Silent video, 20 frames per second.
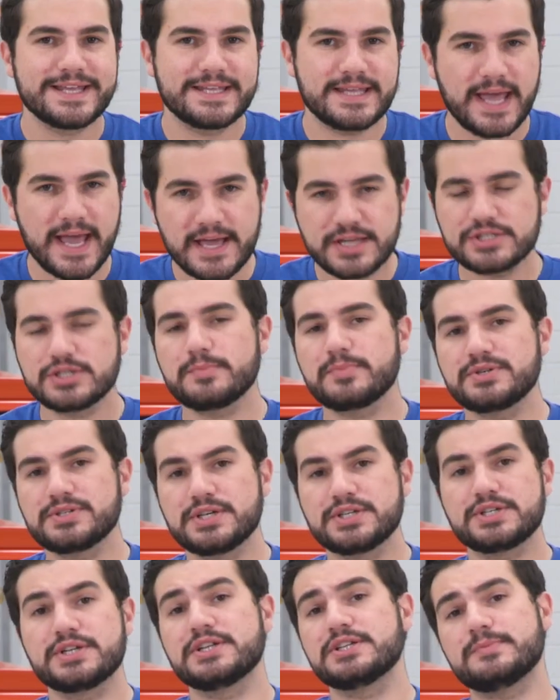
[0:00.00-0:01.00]
caster
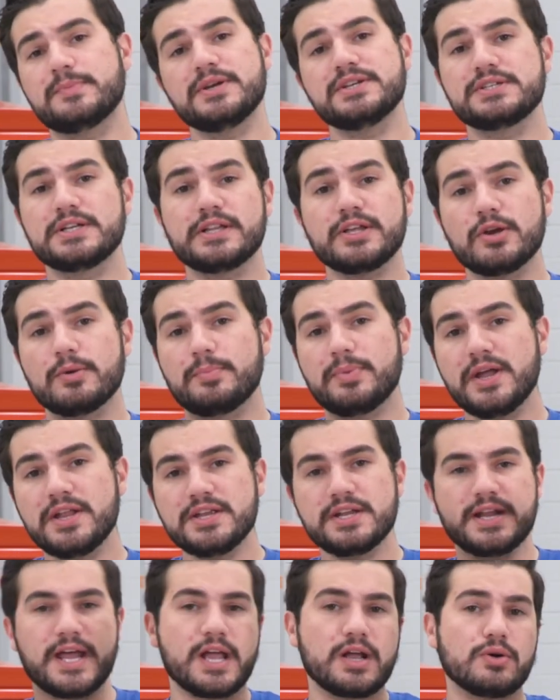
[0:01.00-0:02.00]
position is basically your
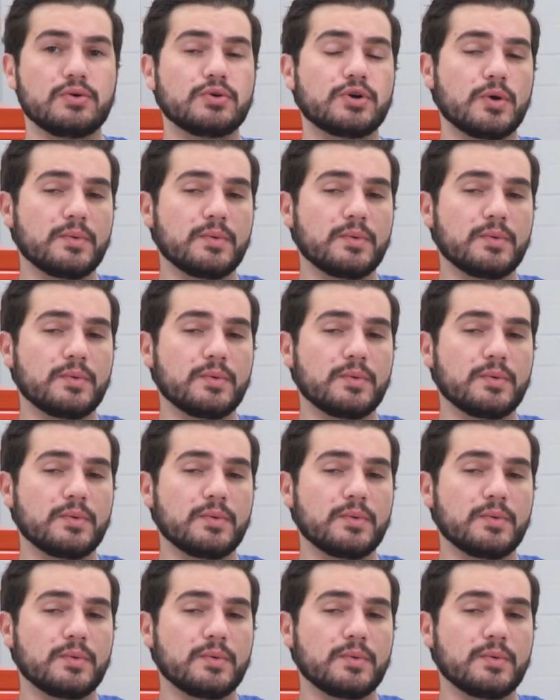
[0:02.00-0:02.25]
pinion angle